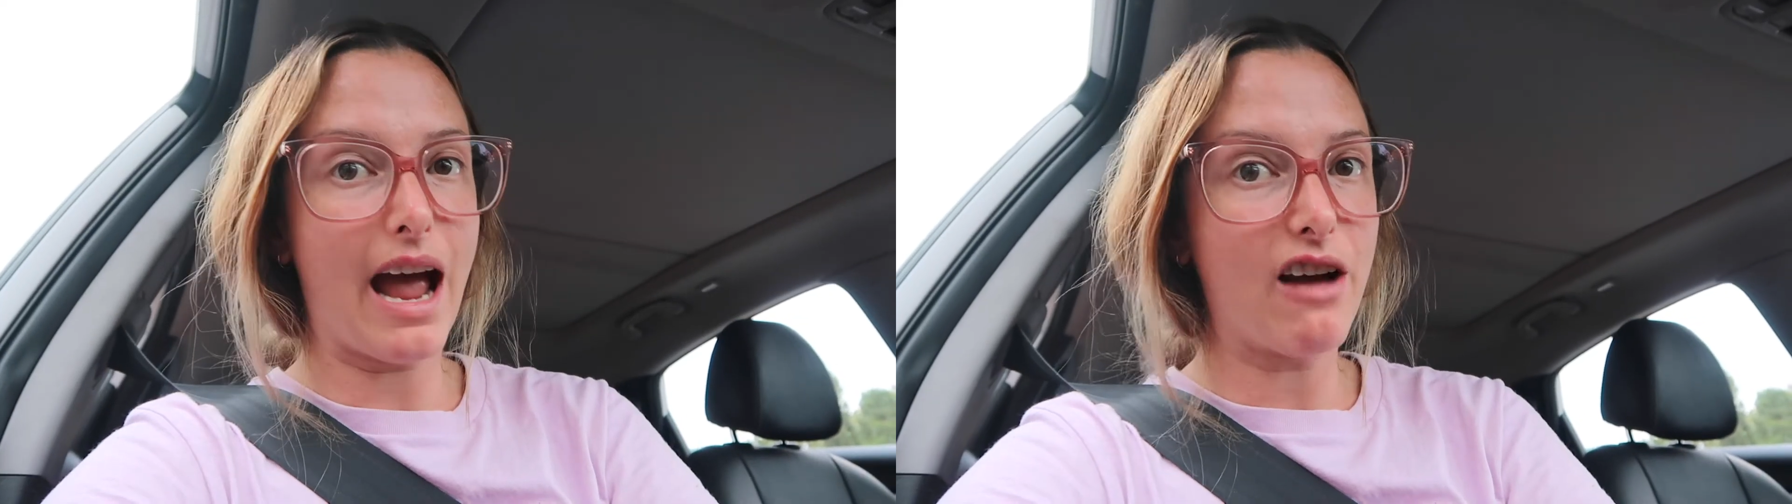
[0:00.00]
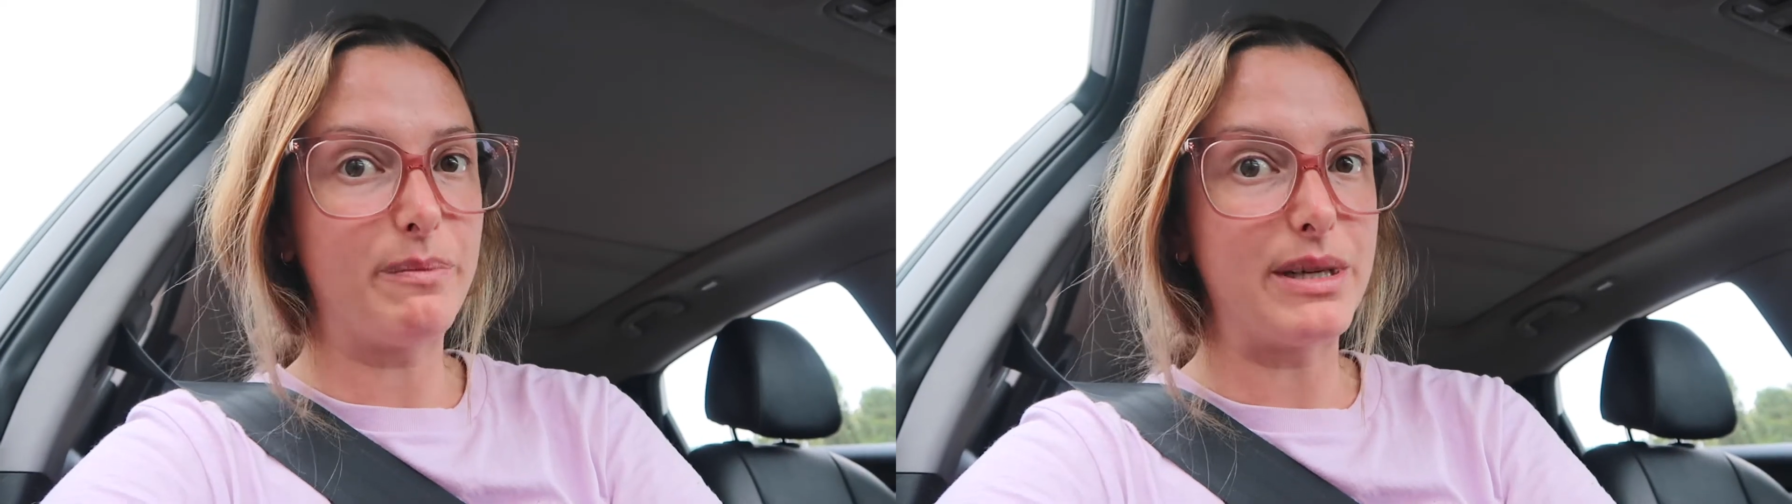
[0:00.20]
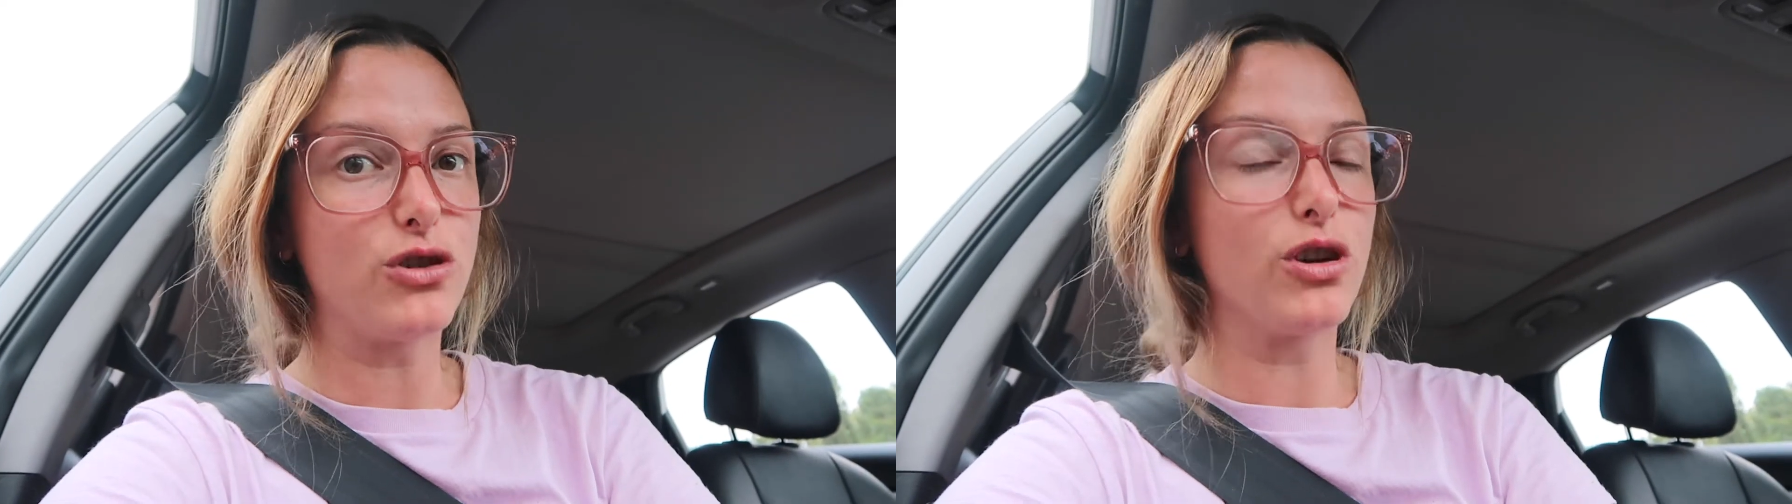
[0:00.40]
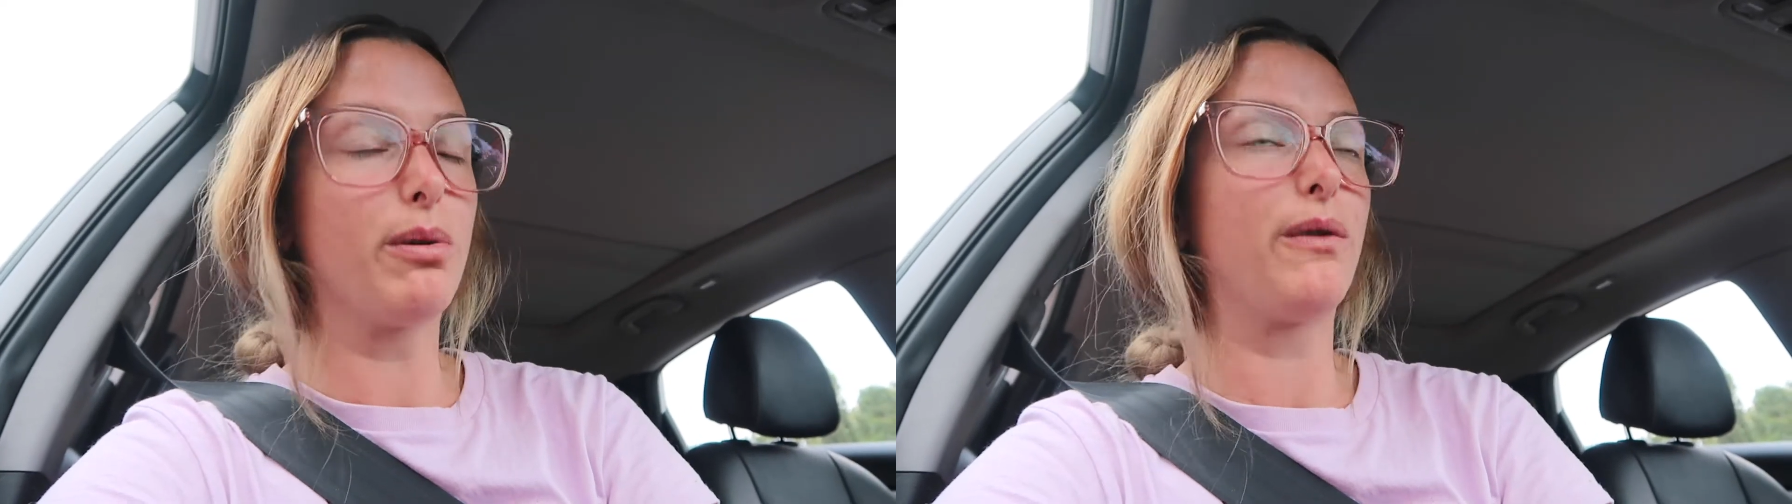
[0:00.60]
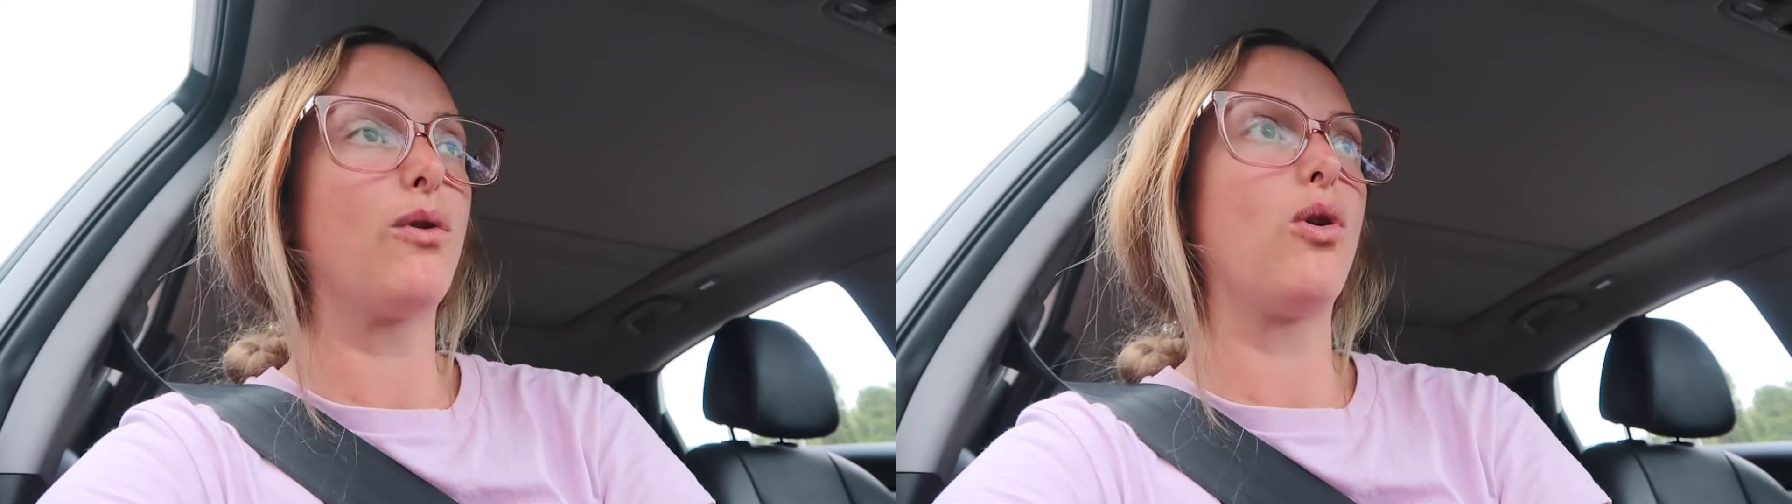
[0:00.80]
have been to
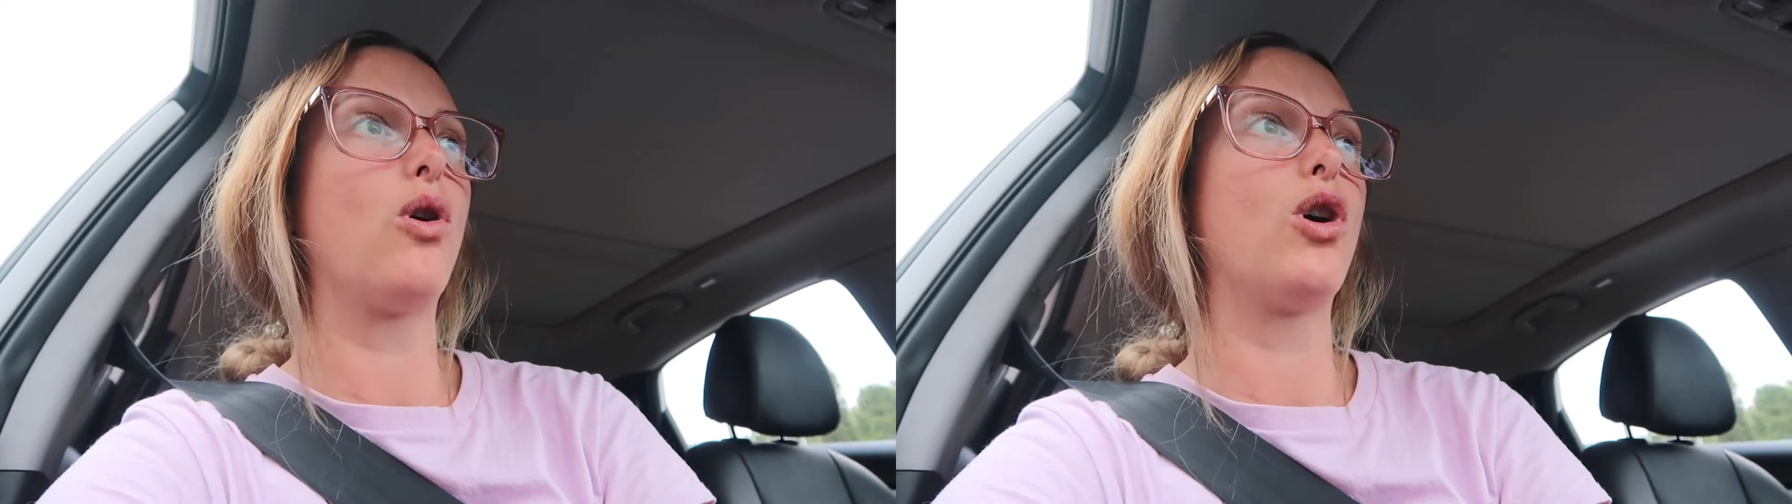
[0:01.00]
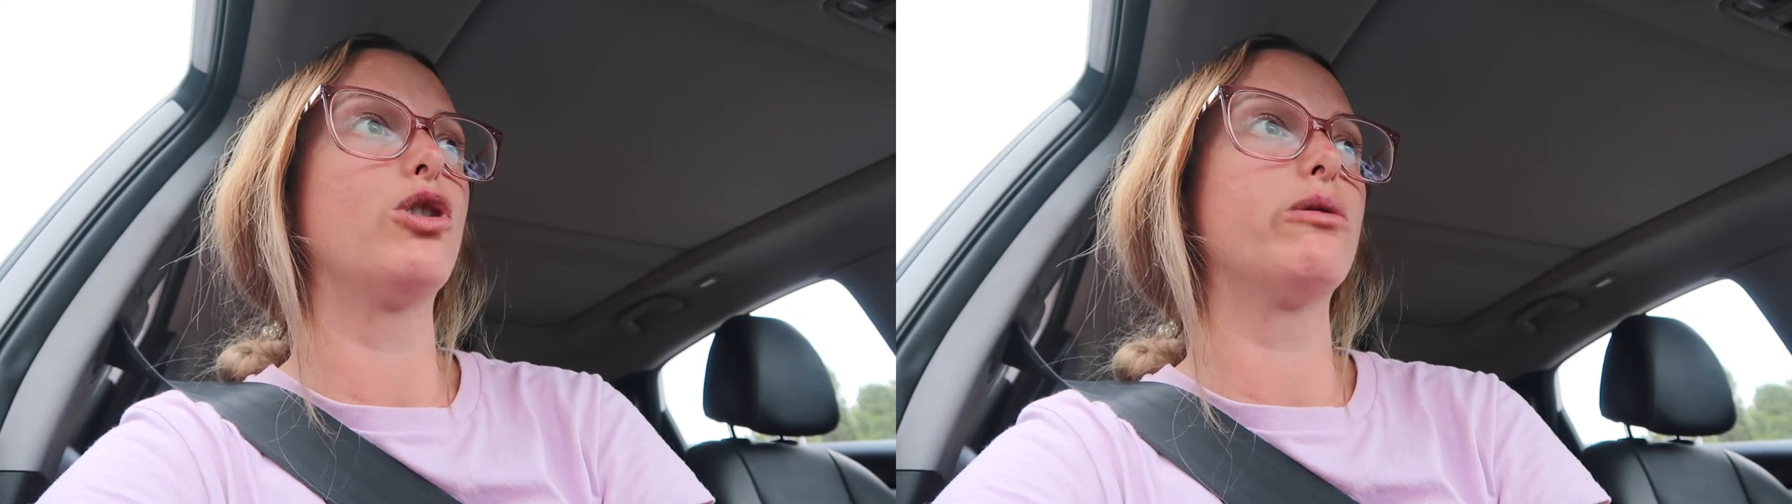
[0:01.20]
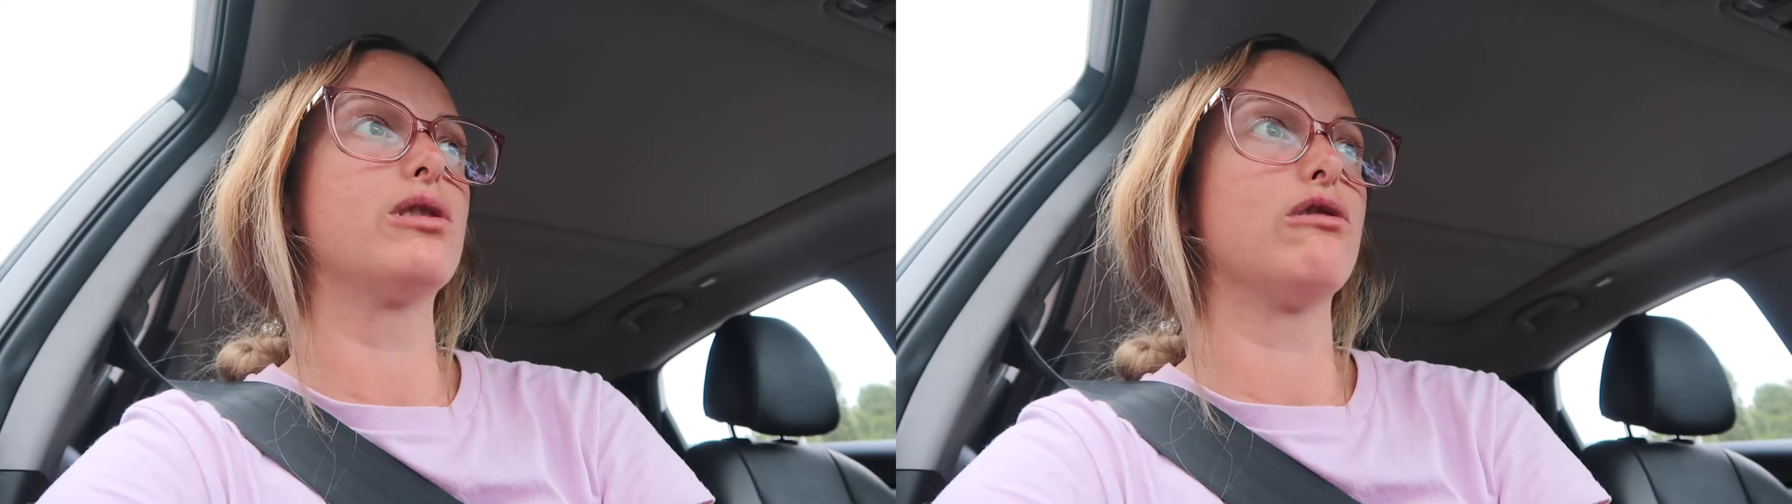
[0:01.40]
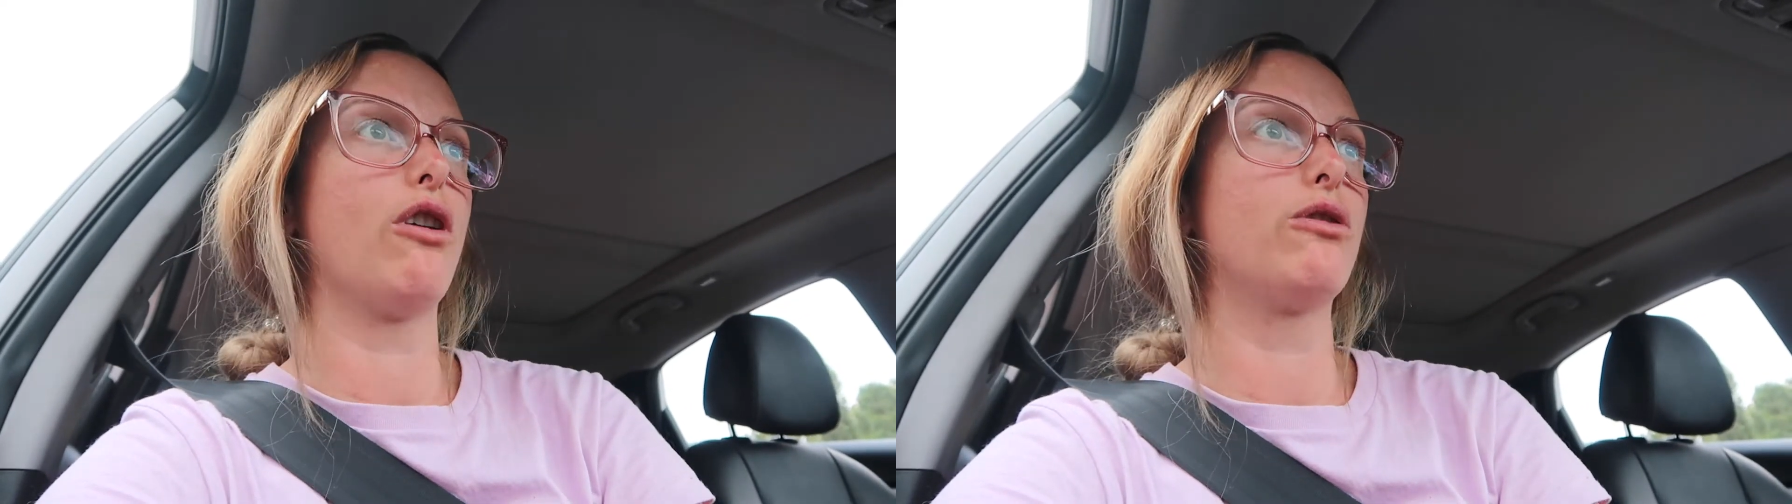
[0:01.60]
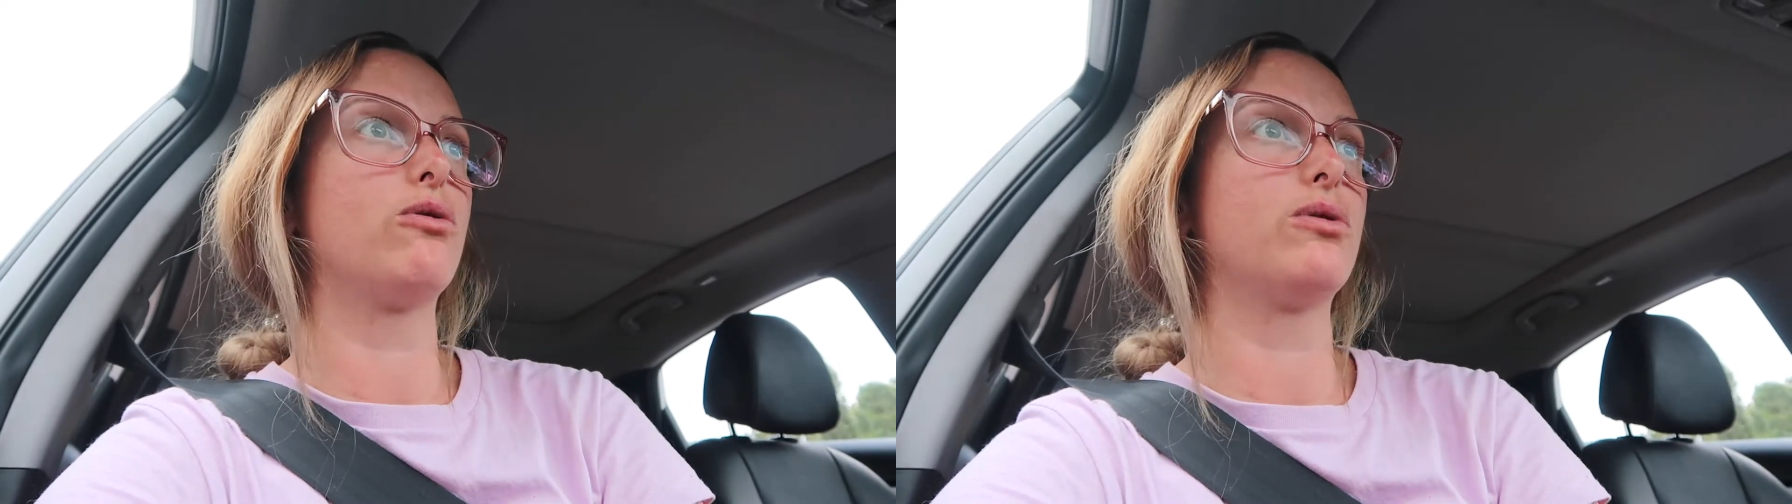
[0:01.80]
before who is
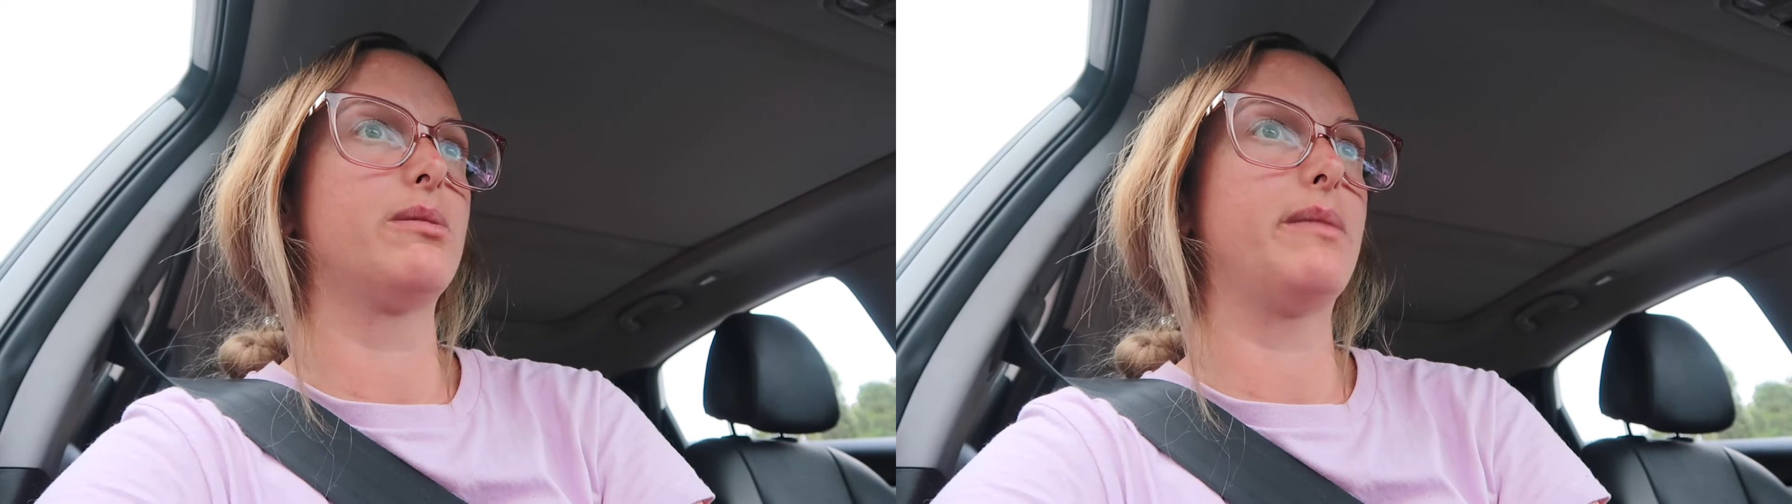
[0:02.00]
local to